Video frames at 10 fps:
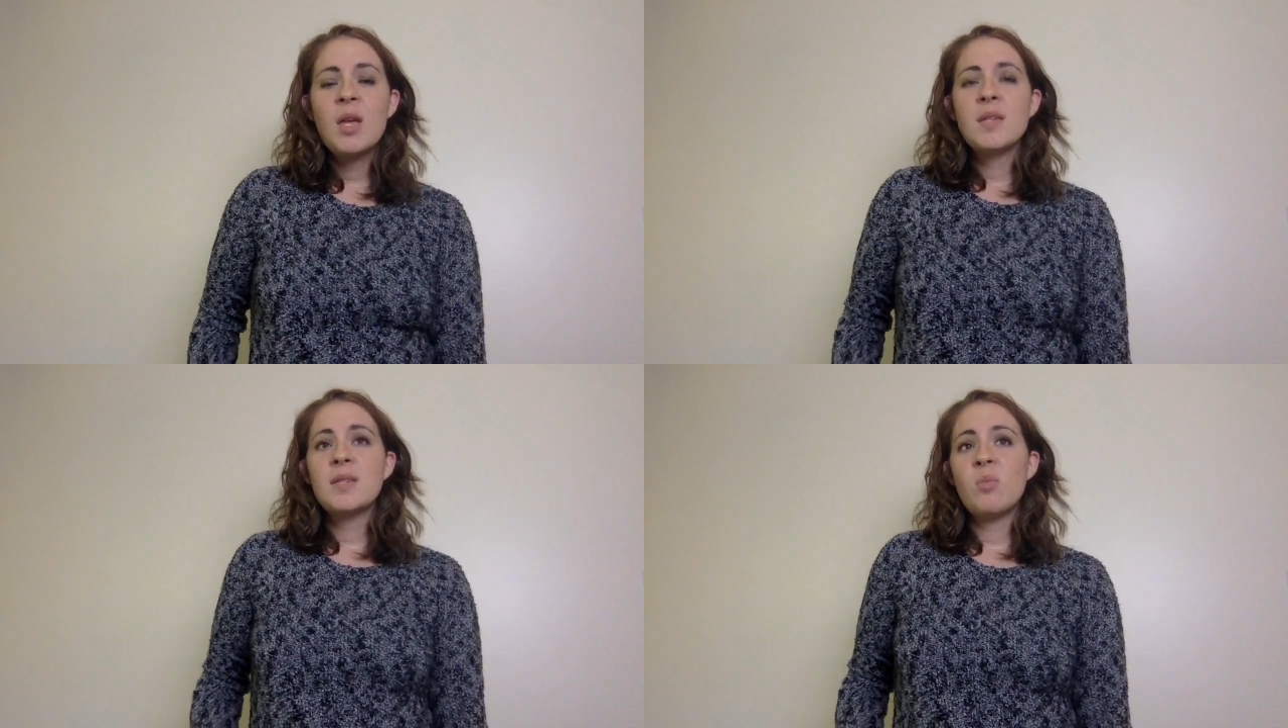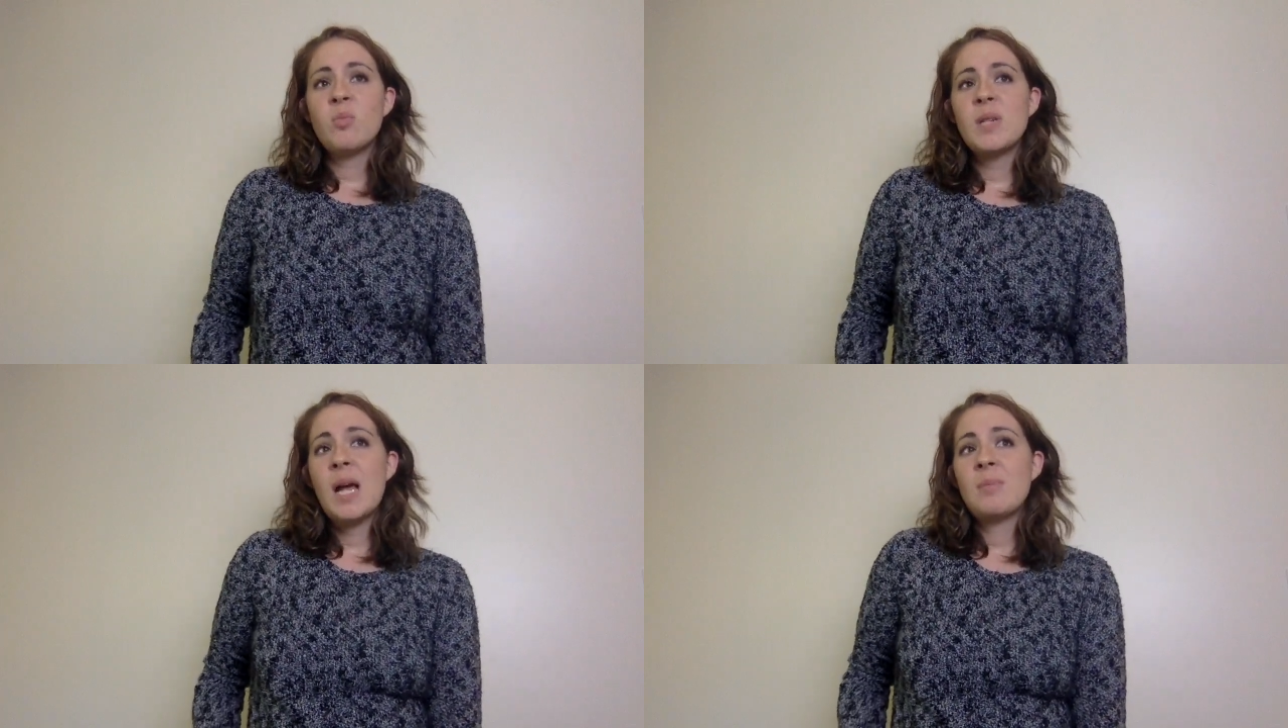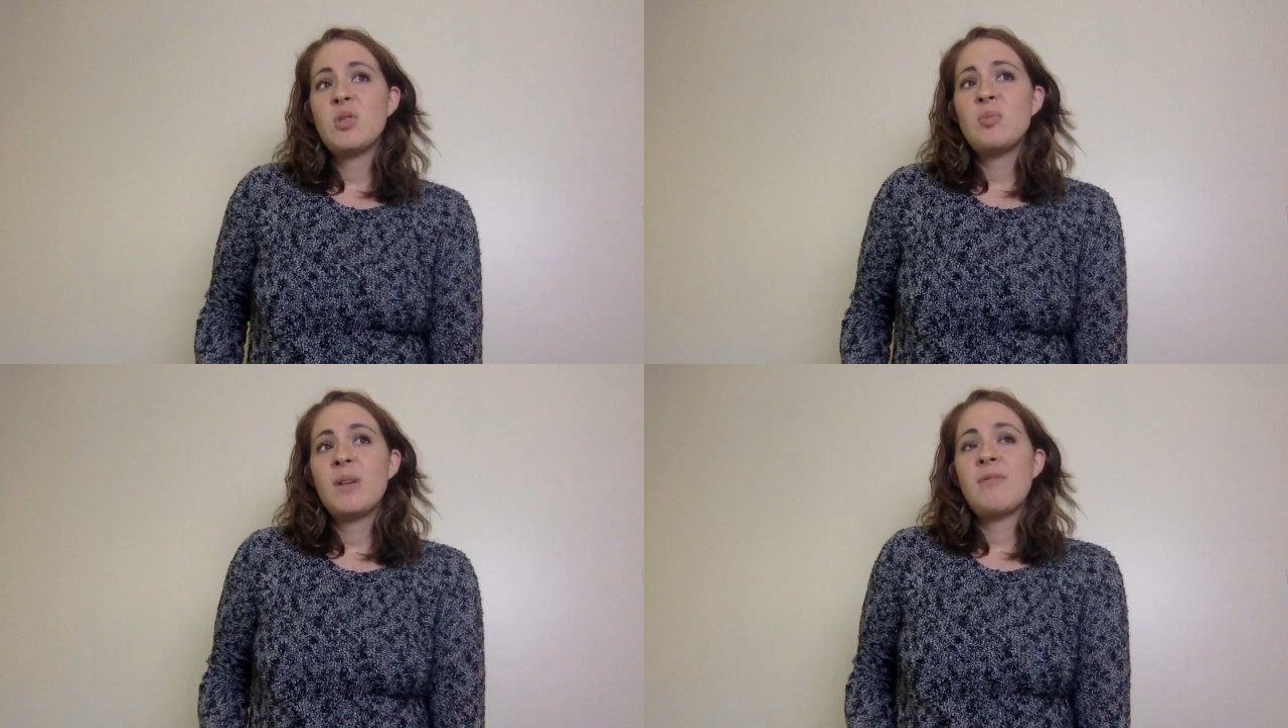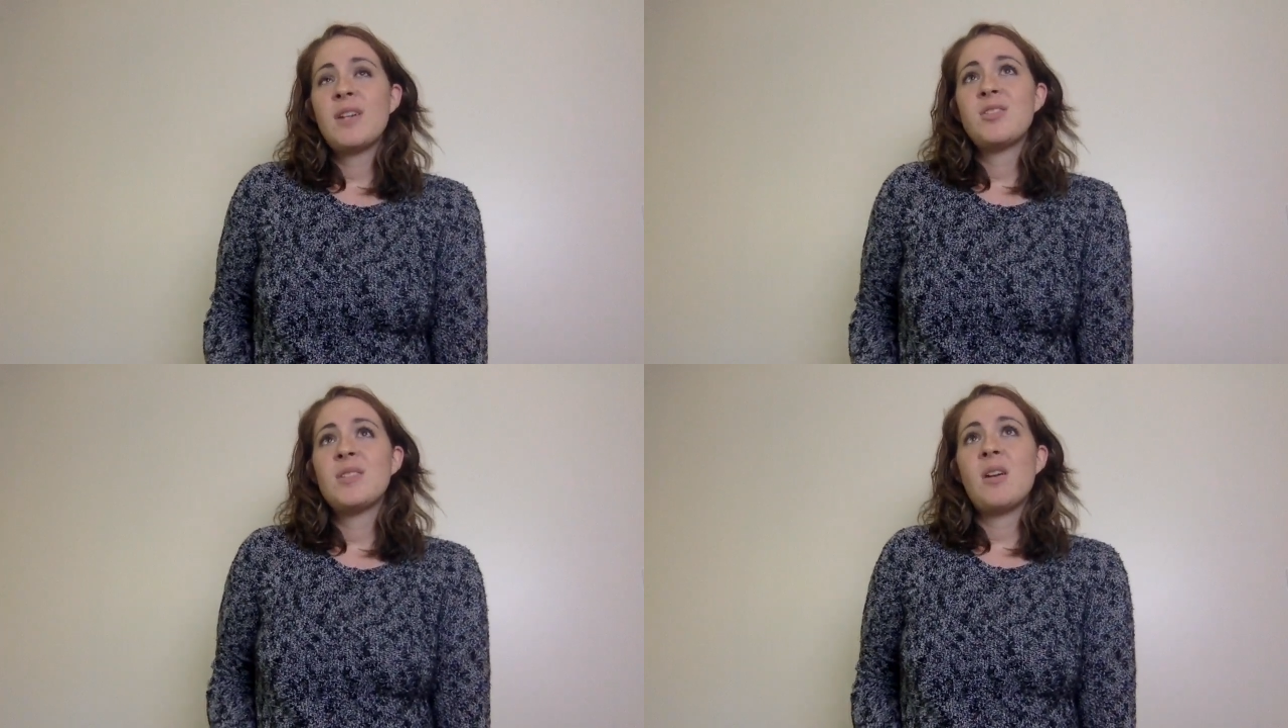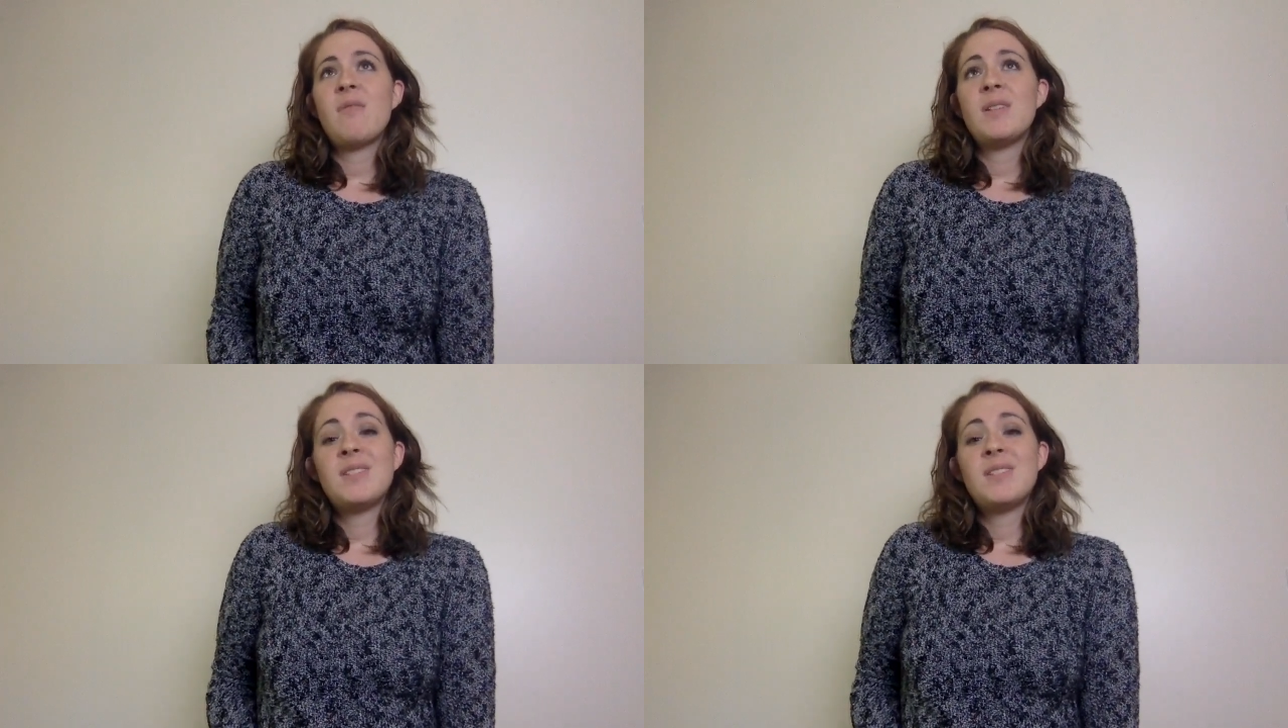Sometimes you might find yourself in a